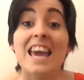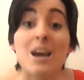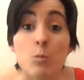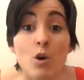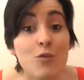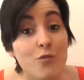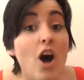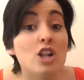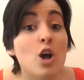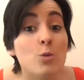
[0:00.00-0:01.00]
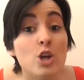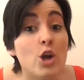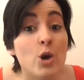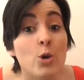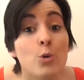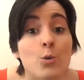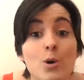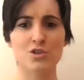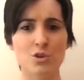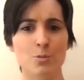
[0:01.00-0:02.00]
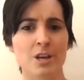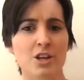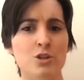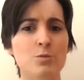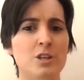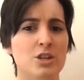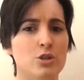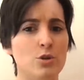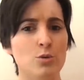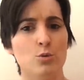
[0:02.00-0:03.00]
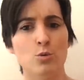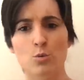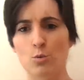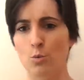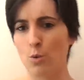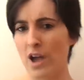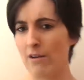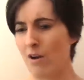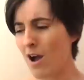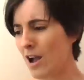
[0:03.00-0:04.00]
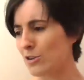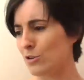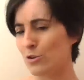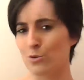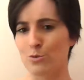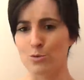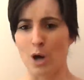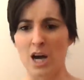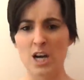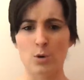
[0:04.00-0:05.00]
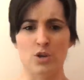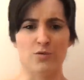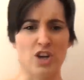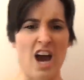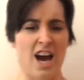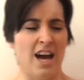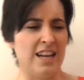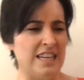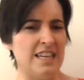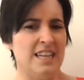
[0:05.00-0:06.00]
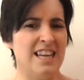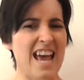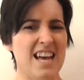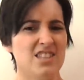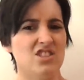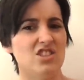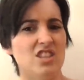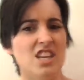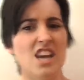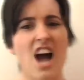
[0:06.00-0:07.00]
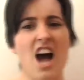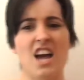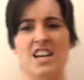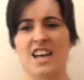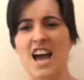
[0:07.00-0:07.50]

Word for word: it will follow you! Scooby-dooby-doo, where are you? You've got an STI